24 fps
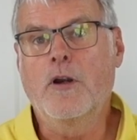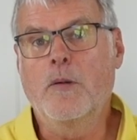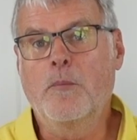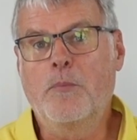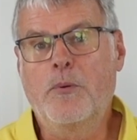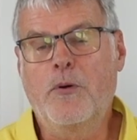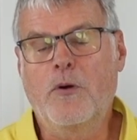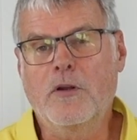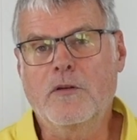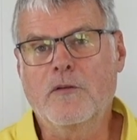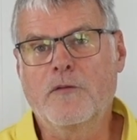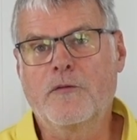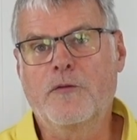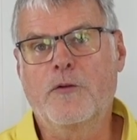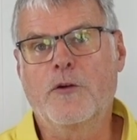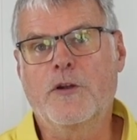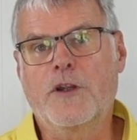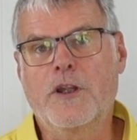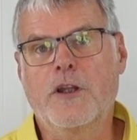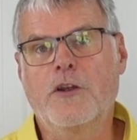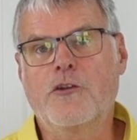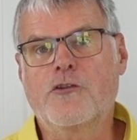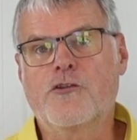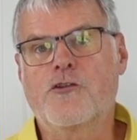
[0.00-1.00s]
important for
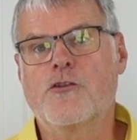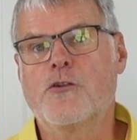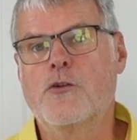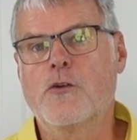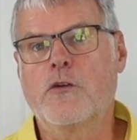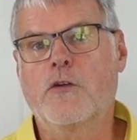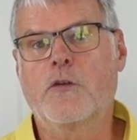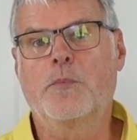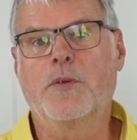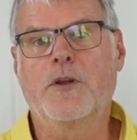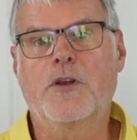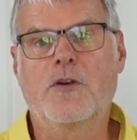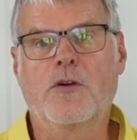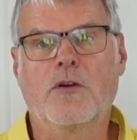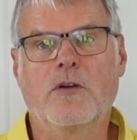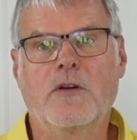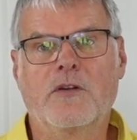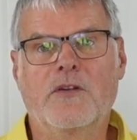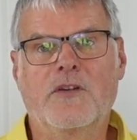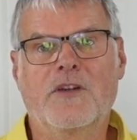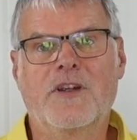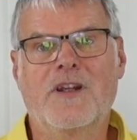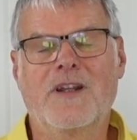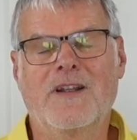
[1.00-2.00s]
kid shoes
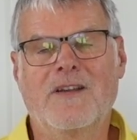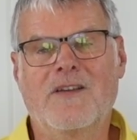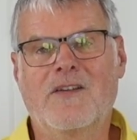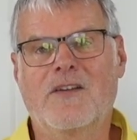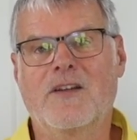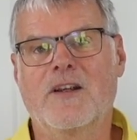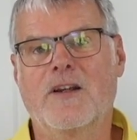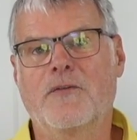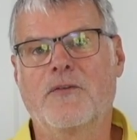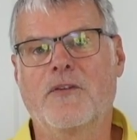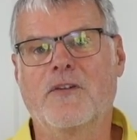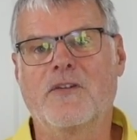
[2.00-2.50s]
because kids have